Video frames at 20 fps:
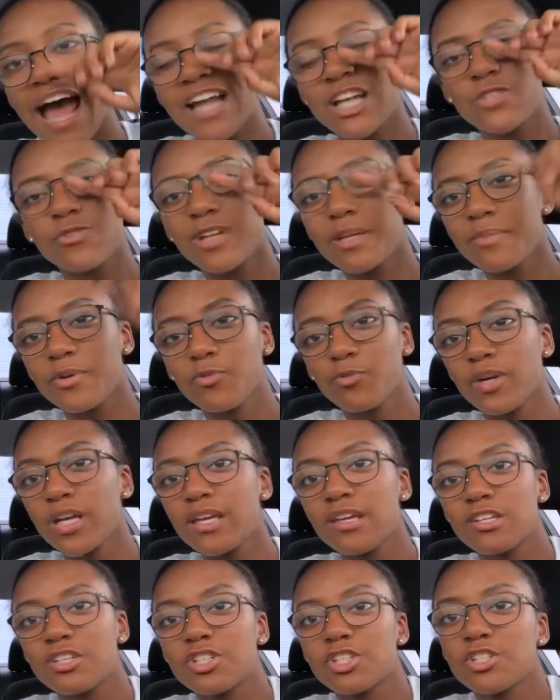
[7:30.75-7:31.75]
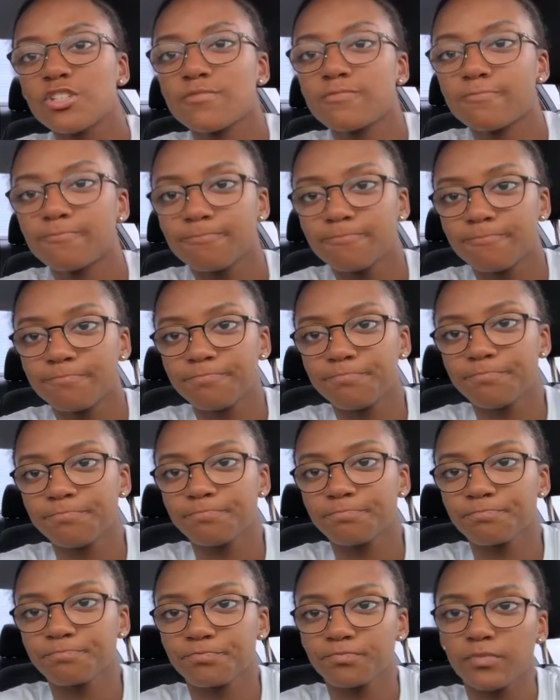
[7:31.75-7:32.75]
I just wanna be rich.
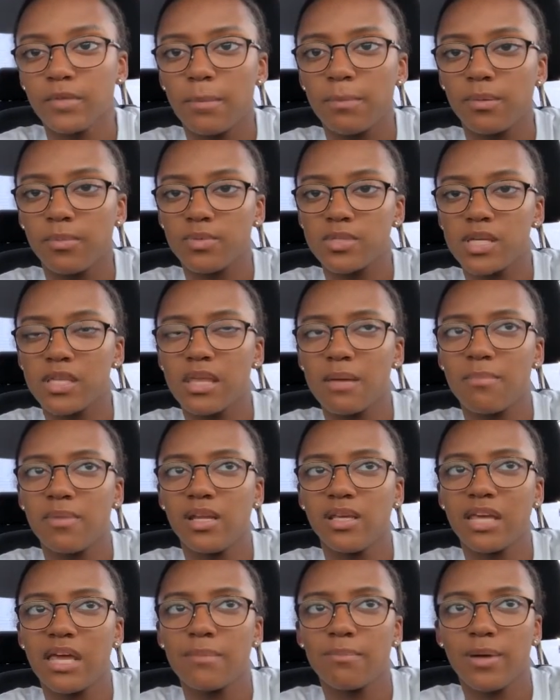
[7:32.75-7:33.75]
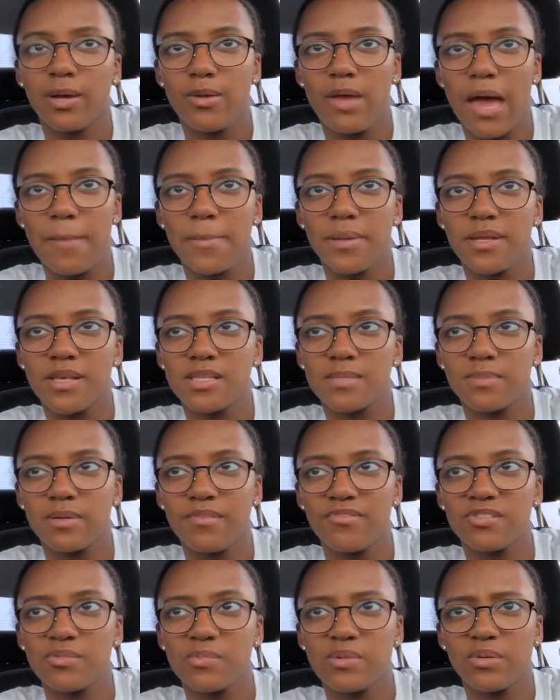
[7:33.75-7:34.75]
People say that money can't buy you happiness, but
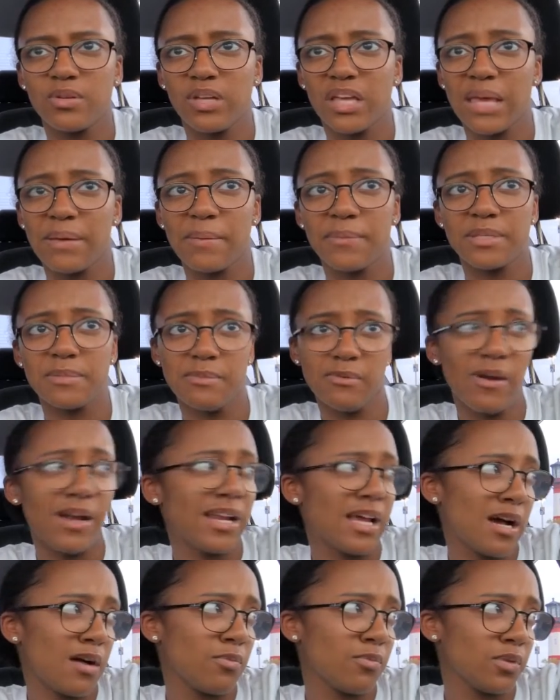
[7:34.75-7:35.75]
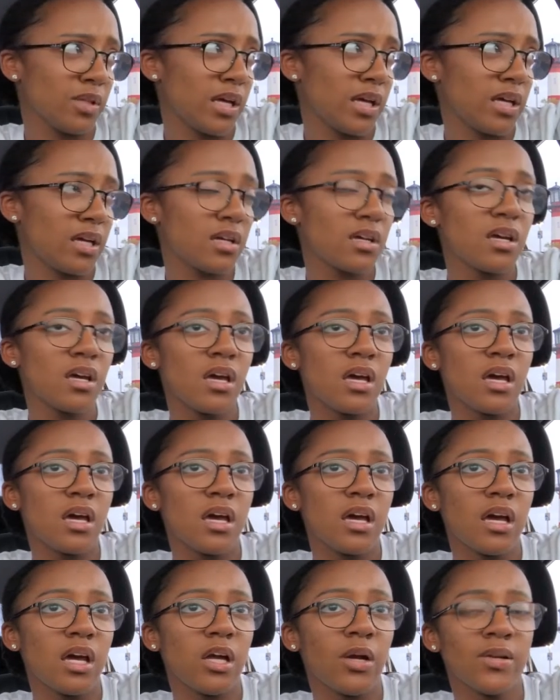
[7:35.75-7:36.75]
if someone came up to me right now and were like,
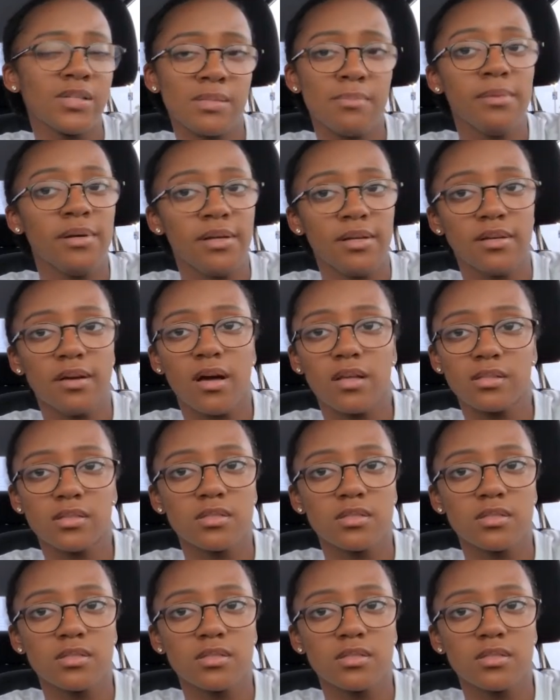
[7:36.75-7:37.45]
here's $1 million.